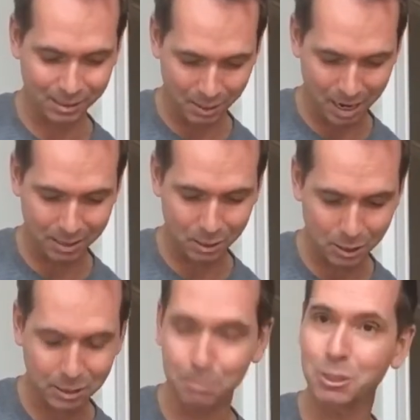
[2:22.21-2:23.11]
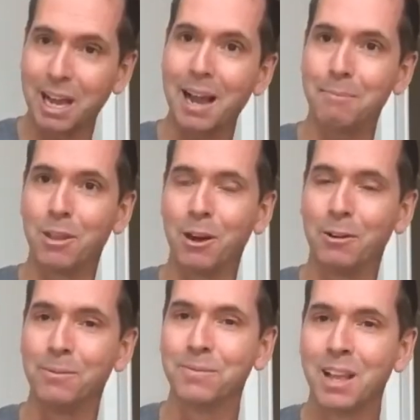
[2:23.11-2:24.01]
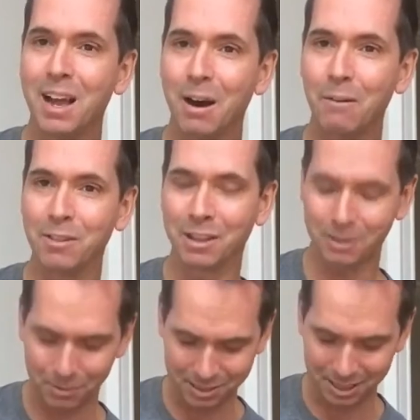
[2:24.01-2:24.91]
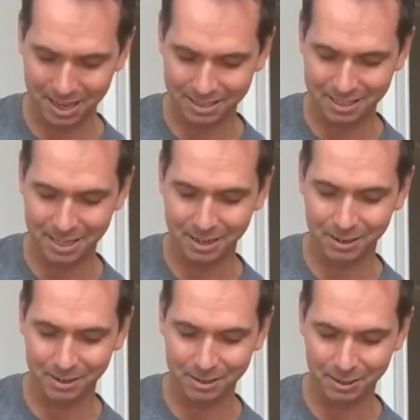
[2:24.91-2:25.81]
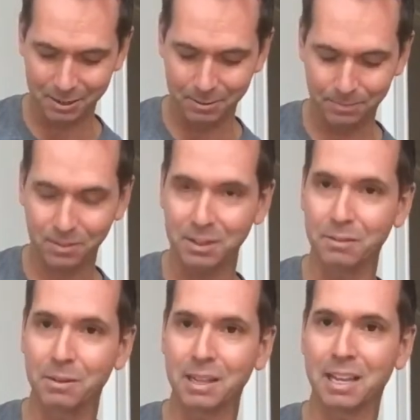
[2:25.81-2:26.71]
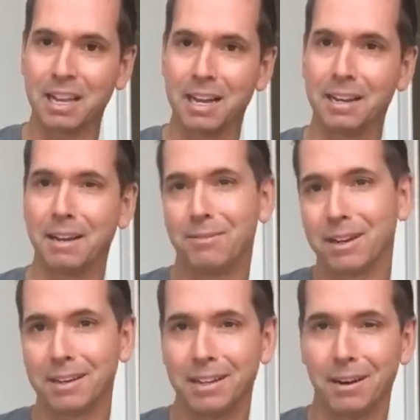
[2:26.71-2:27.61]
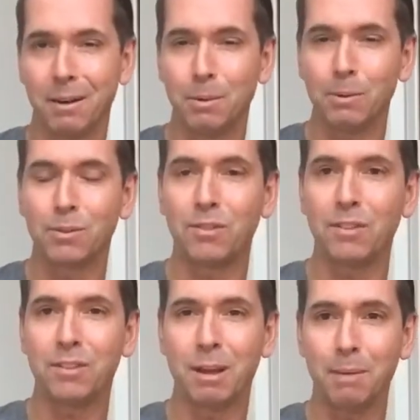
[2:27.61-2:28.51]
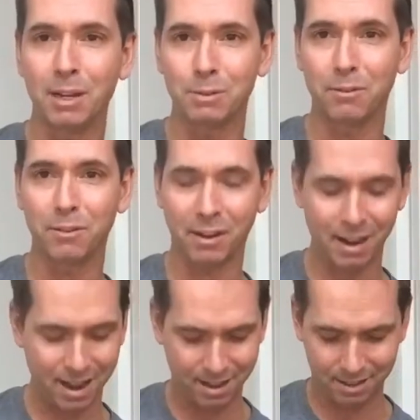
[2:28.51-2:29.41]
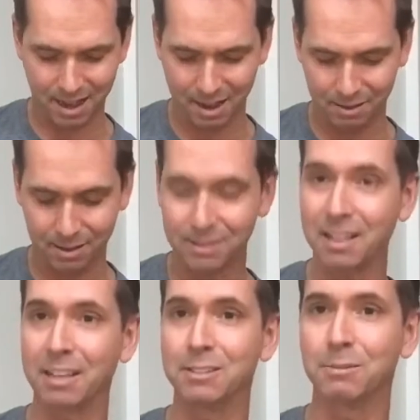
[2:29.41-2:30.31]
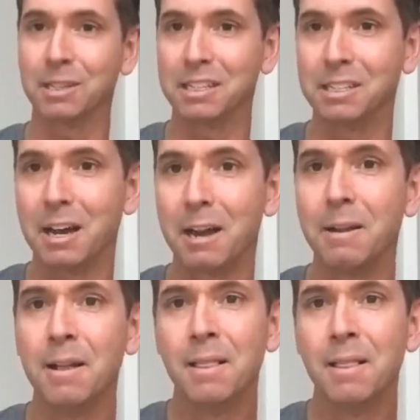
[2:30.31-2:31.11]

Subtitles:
So it took some time though, over the course of the last year or two, to really kind of, I figured, I'm almost 50, I might as well figure out how this thing is really done.